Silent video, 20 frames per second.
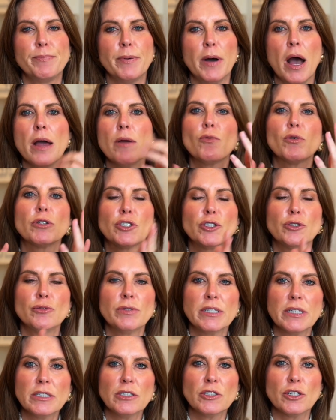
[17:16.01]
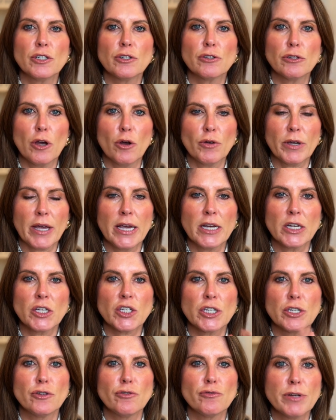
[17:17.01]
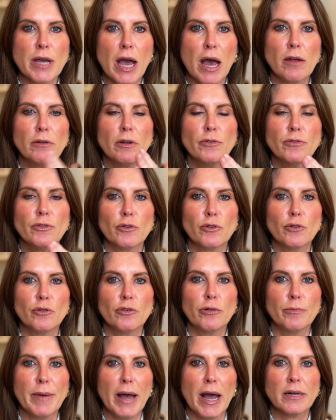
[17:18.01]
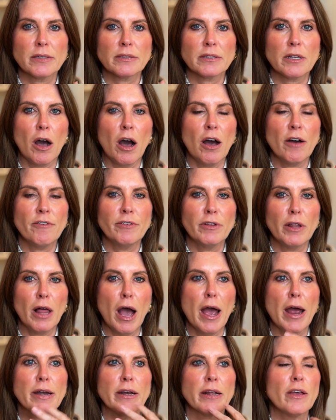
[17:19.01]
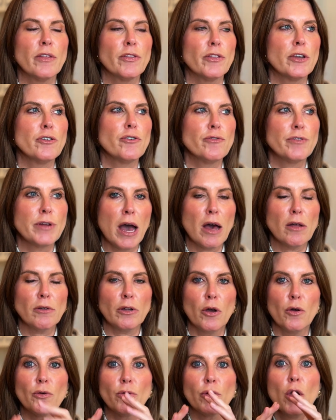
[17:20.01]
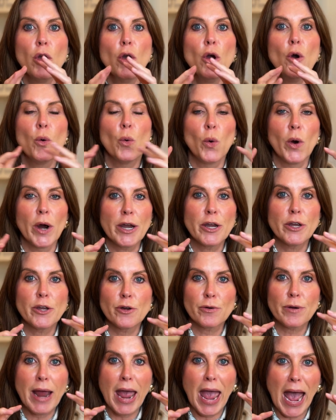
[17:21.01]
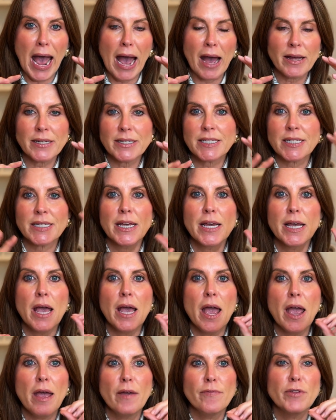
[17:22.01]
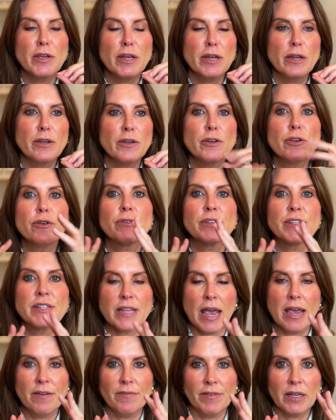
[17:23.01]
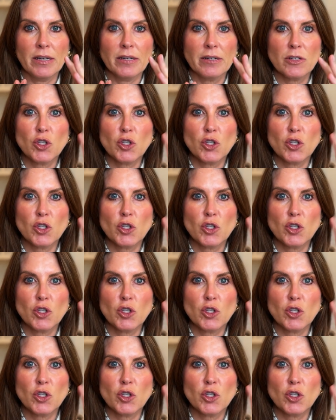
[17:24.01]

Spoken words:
But once you get to your location, you download the Google Maps offline and then you download where you're at and then you save it.